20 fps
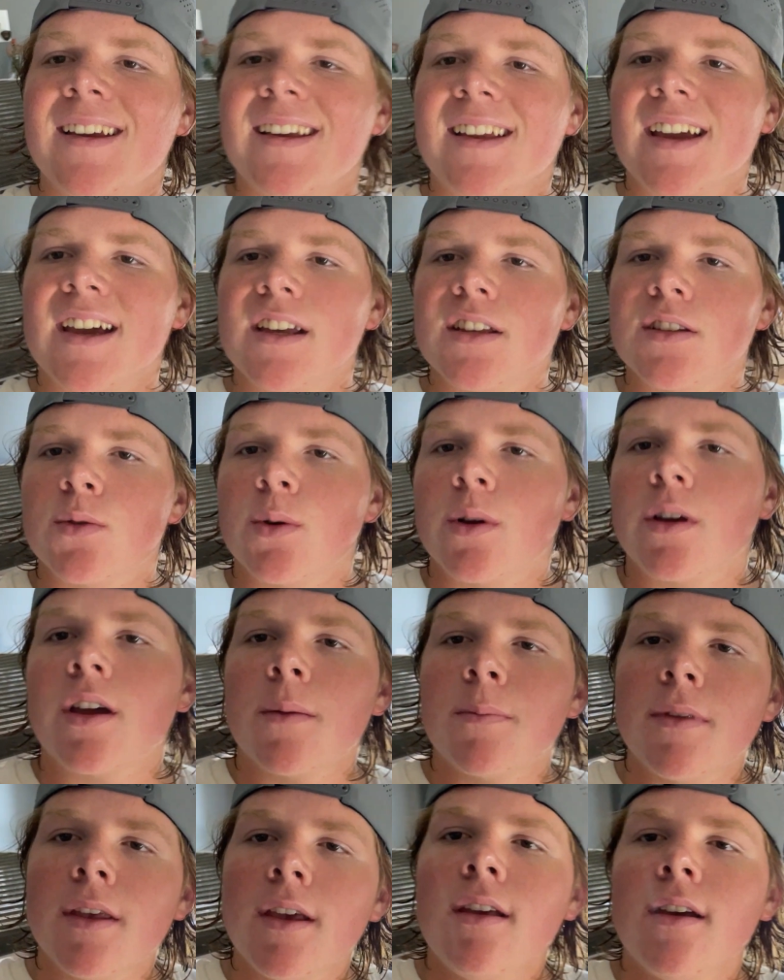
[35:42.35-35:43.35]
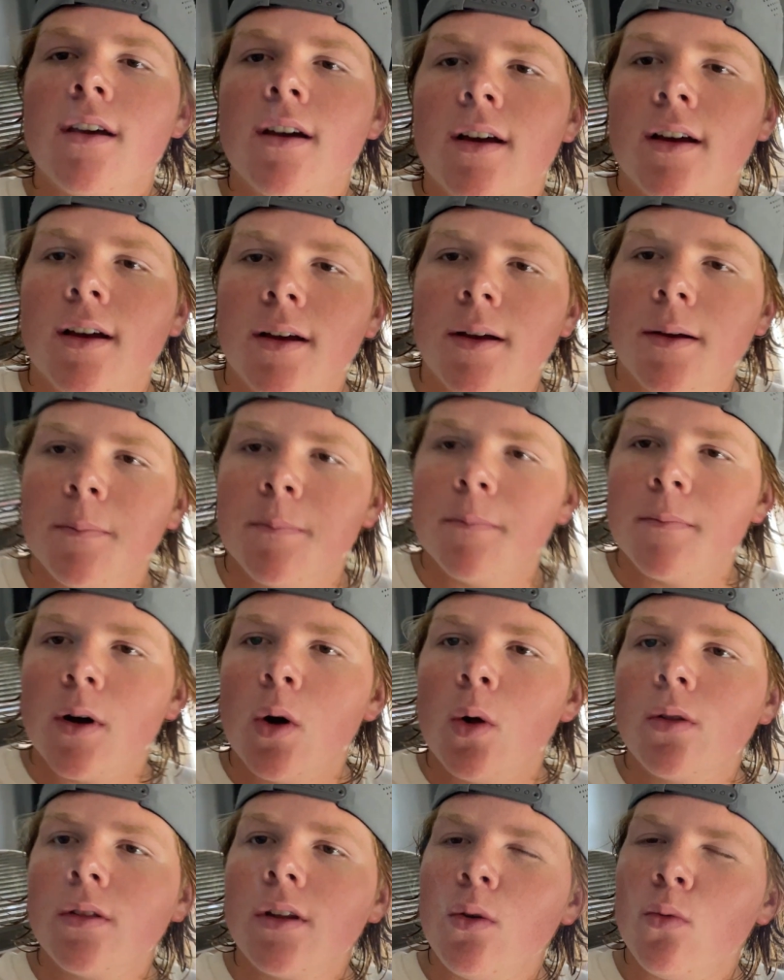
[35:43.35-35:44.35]
Guys, quick update.
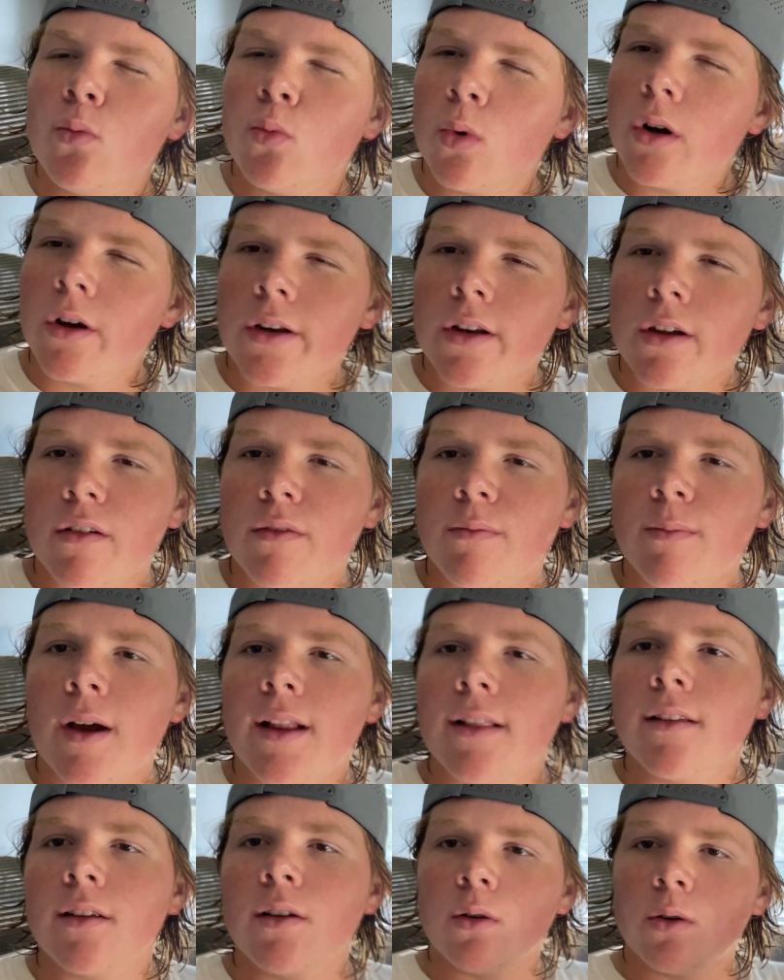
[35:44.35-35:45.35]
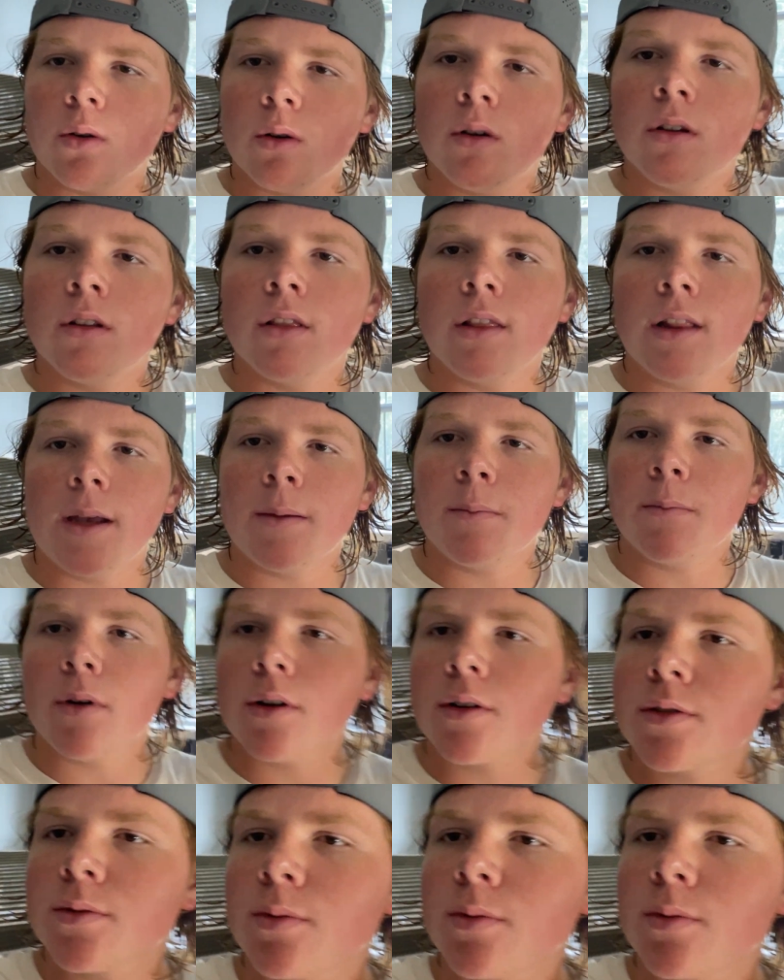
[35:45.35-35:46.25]
Only one of my little light bars